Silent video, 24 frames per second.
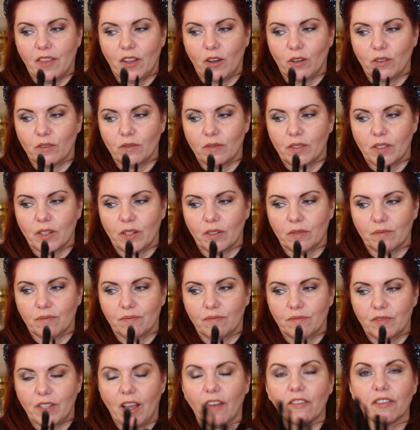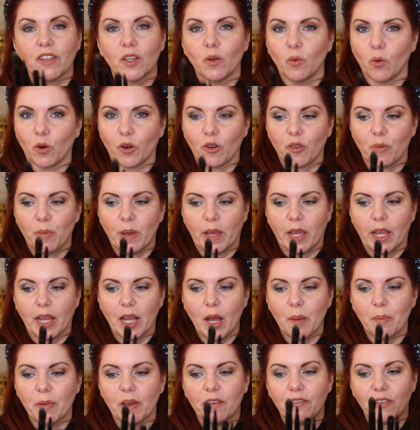They're they're definitely worth picking
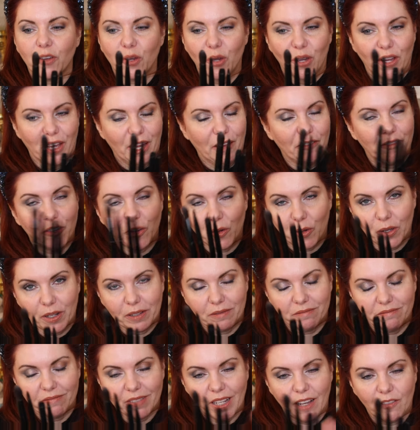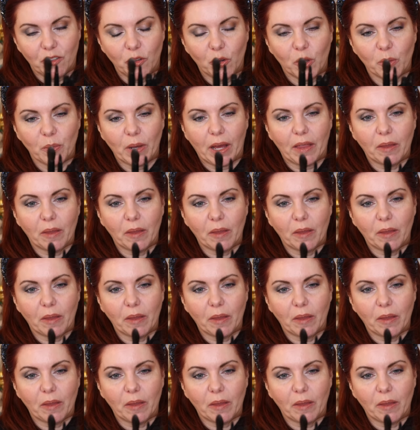up if you, if you can if you can buy